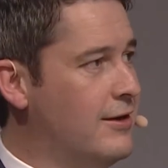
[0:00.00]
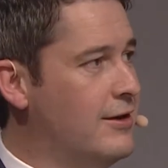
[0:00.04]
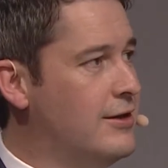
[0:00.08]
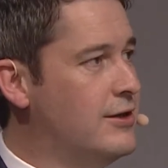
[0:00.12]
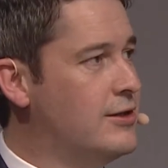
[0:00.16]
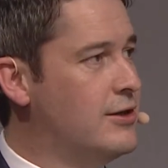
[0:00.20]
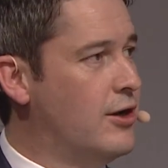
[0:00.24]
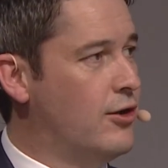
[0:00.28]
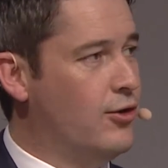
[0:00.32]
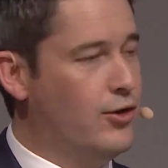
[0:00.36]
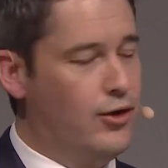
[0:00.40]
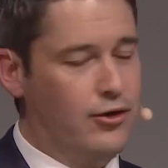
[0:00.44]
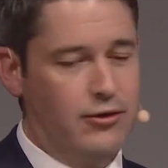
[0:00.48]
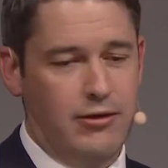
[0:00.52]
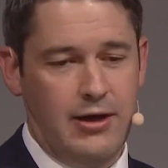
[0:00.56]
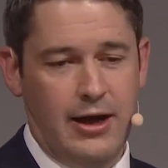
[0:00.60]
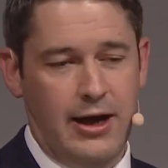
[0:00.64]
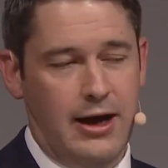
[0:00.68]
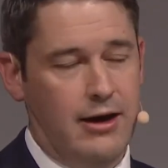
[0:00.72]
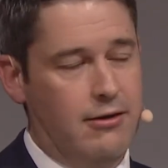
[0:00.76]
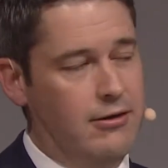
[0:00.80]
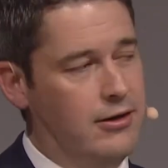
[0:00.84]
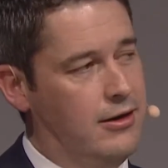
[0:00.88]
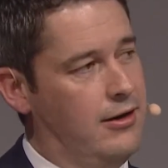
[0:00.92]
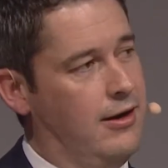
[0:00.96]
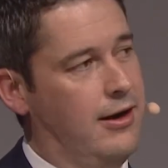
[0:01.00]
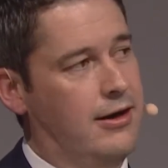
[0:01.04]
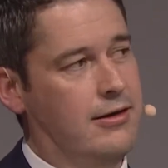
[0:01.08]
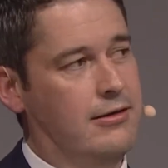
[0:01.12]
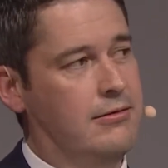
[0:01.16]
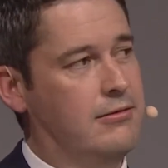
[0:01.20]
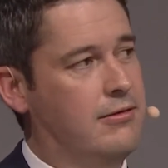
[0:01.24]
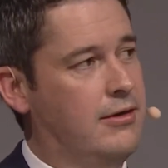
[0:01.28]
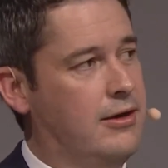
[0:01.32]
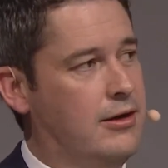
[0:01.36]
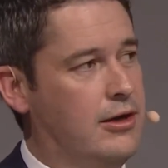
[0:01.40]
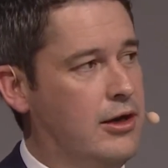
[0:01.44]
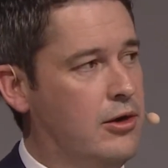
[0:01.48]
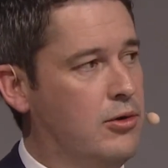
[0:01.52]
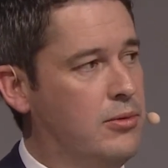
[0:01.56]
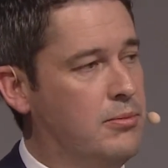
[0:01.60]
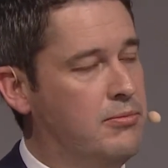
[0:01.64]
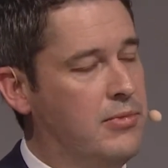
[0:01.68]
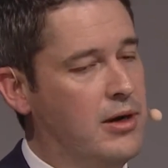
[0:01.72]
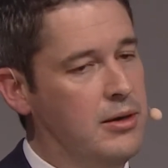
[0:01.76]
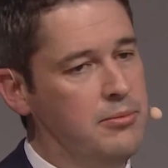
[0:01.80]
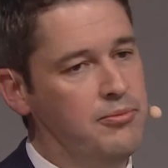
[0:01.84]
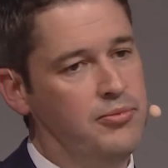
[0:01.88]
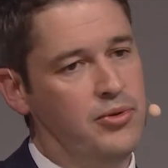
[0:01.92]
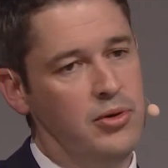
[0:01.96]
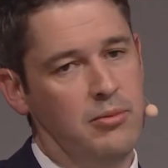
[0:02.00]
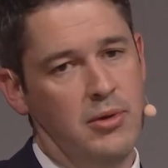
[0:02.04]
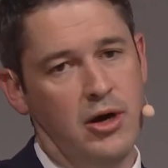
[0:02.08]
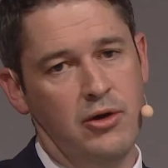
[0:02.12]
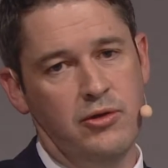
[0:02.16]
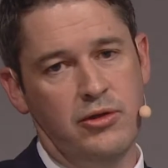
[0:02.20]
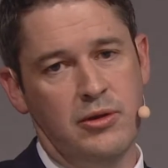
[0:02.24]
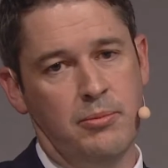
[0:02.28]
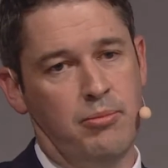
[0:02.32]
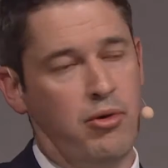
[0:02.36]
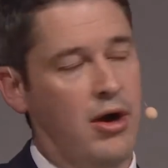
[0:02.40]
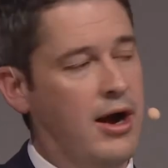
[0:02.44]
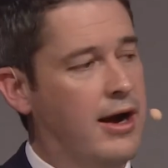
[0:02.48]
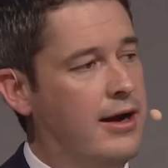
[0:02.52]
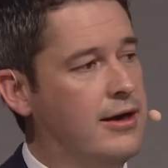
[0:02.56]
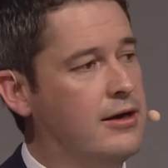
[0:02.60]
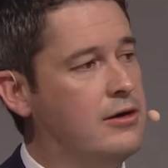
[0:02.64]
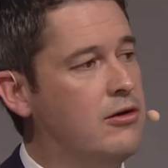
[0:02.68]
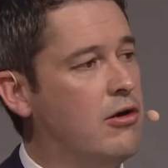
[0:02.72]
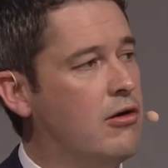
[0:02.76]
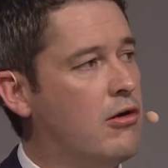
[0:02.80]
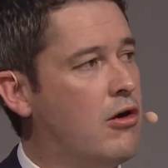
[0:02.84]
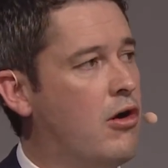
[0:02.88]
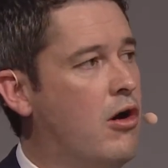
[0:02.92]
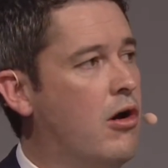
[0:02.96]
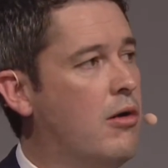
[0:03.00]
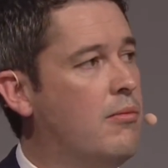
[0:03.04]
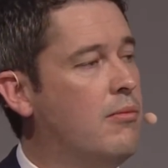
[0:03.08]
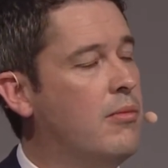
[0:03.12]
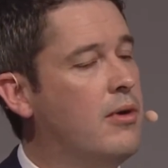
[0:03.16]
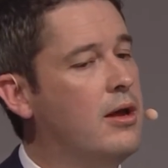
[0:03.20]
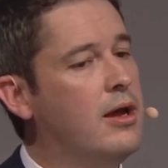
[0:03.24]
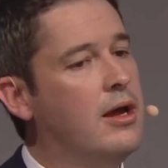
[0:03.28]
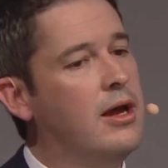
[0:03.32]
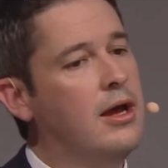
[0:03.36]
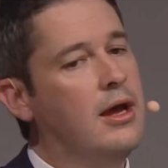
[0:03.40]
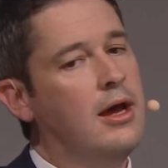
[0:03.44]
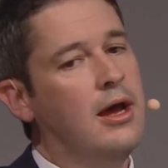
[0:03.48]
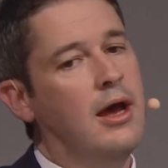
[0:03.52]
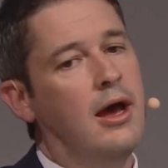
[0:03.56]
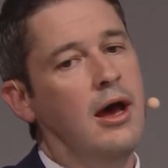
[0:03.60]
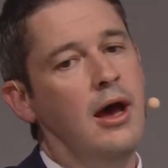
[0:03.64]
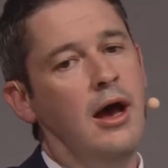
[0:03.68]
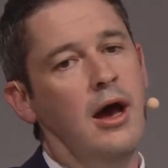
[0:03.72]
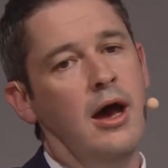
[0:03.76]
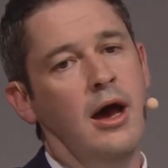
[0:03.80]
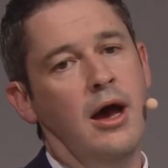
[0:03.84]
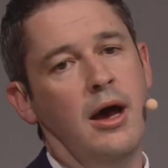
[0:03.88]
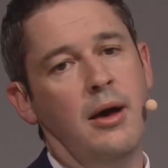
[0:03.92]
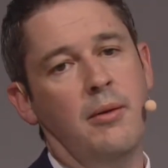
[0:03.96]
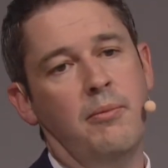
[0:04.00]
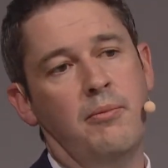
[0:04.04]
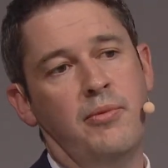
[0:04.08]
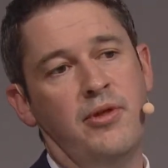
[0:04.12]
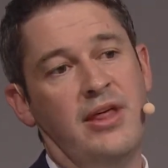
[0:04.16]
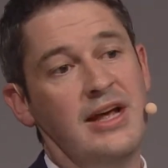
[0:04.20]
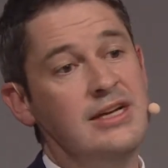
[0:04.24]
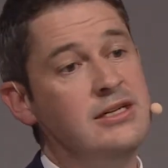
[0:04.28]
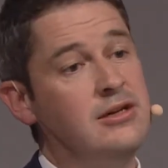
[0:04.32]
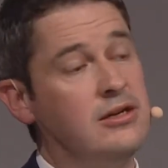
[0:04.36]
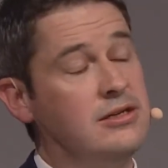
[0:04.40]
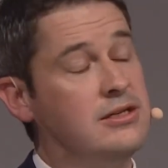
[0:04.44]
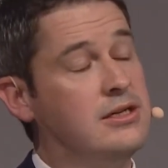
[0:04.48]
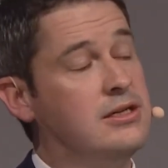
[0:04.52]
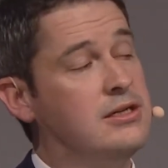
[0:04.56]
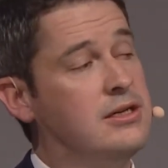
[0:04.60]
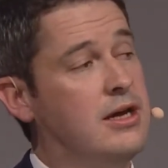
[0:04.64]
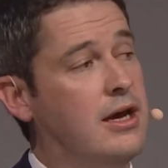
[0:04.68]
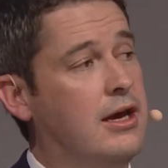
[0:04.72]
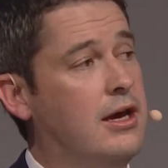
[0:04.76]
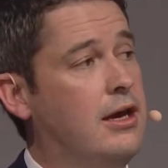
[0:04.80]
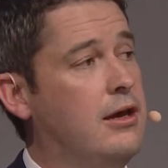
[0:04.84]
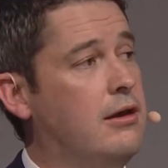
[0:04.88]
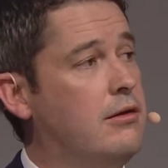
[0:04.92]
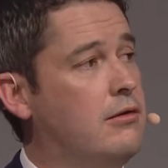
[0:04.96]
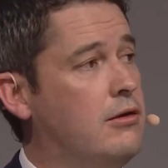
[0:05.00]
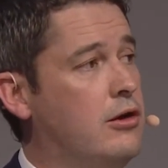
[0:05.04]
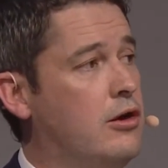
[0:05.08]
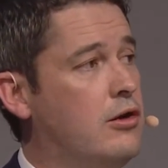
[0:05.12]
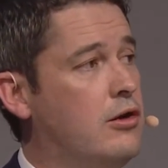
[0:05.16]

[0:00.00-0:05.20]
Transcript: so you're there and promote the brand.com. But that's not to say